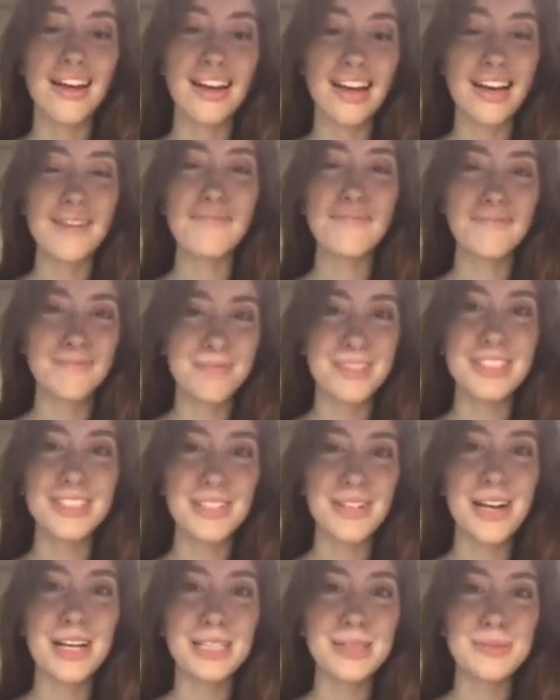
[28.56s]
I miss
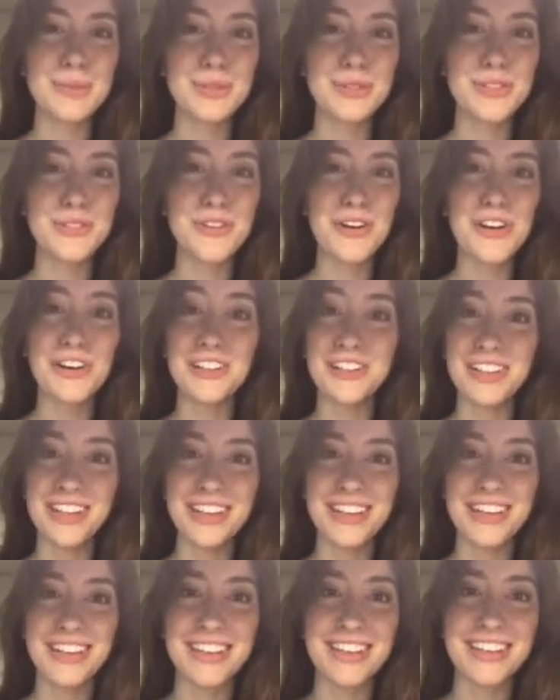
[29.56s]
her eyes most of all,
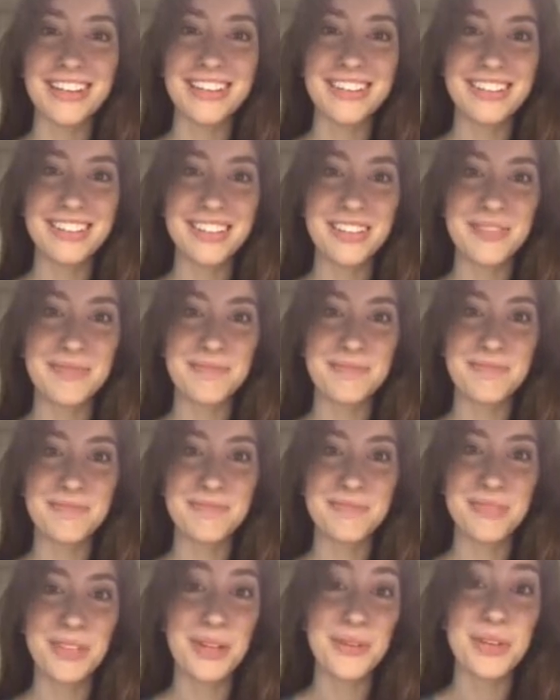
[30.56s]
I think.
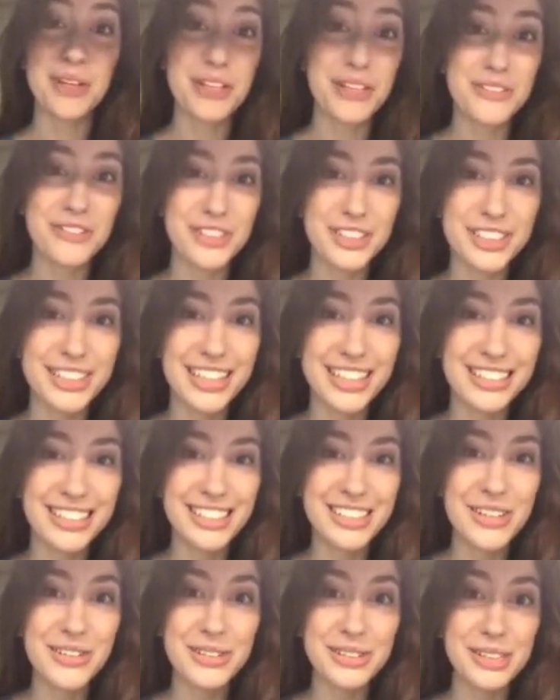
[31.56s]
They're one of the first things
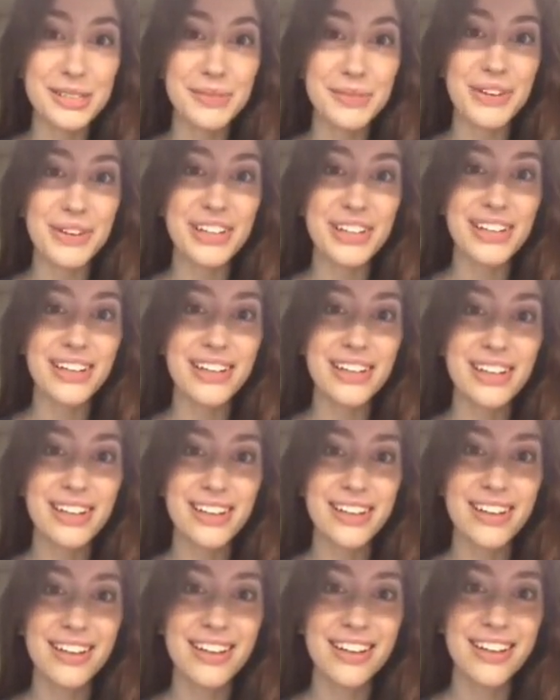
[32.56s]
I noticed about her.
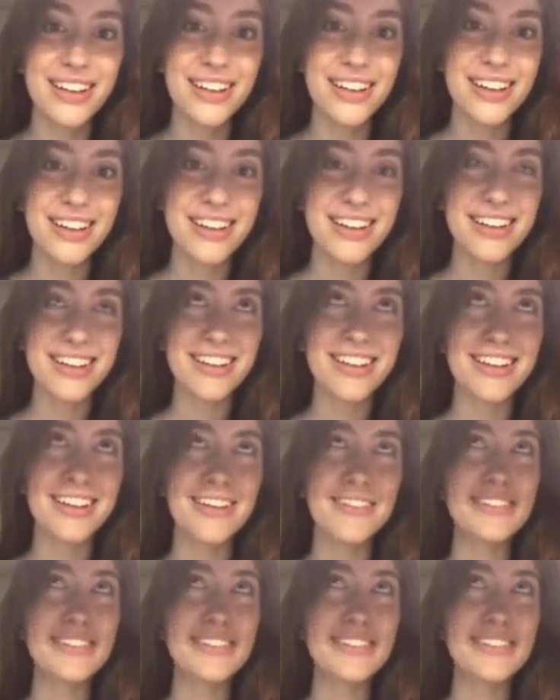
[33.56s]
It